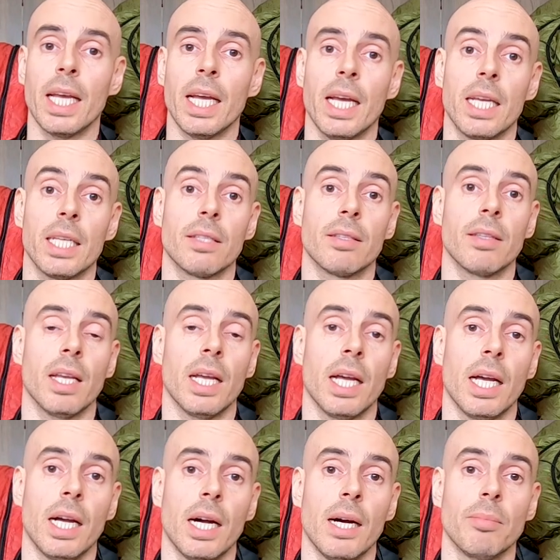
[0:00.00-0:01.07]
has
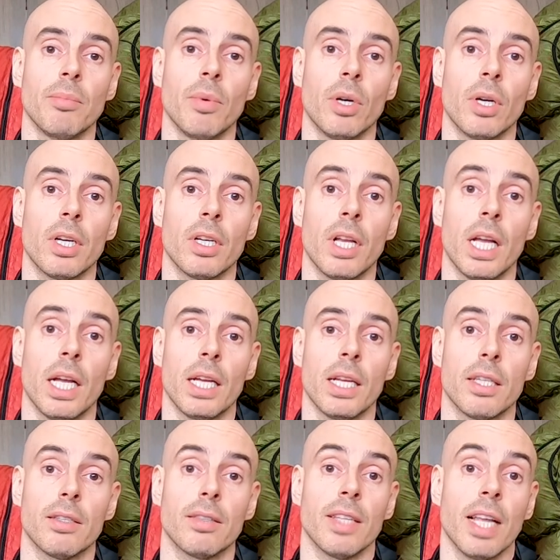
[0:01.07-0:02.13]
a
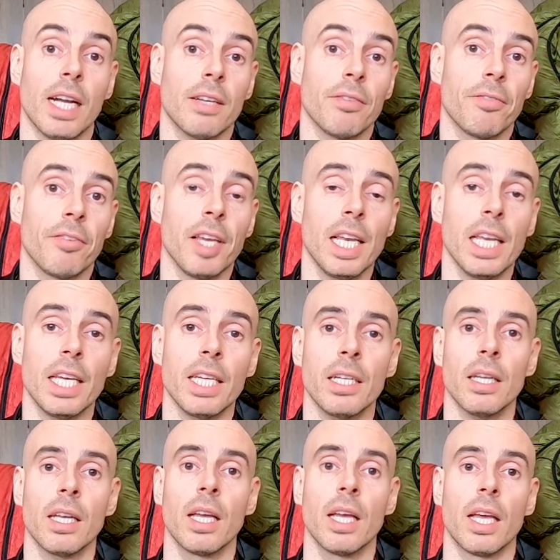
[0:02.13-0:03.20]
more snug feeling,